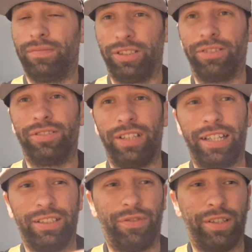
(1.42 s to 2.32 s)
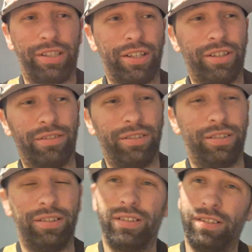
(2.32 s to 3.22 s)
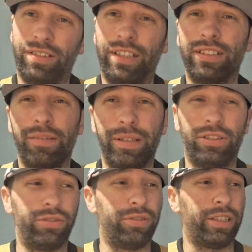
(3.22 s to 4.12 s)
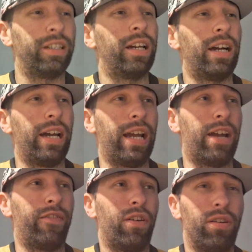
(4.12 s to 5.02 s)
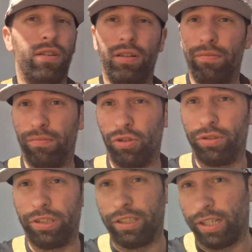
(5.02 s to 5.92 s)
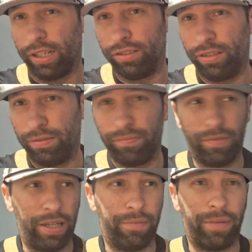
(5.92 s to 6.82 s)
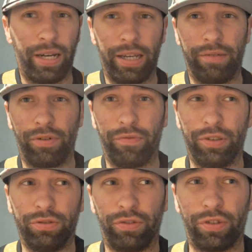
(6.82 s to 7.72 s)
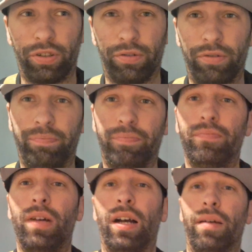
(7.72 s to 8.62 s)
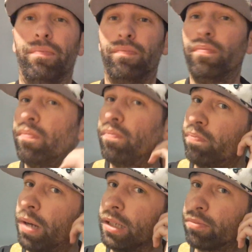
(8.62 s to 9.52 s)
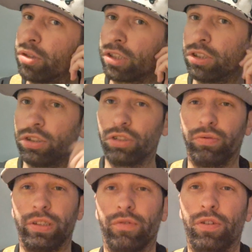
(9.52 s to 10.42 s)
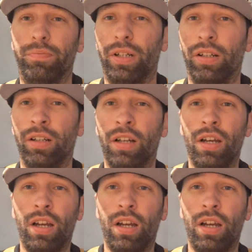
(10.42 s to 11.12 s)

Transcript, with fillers: So today's video, today's gonna be a doozy. I have more detail in my reviews for um, betting predictions this week in football.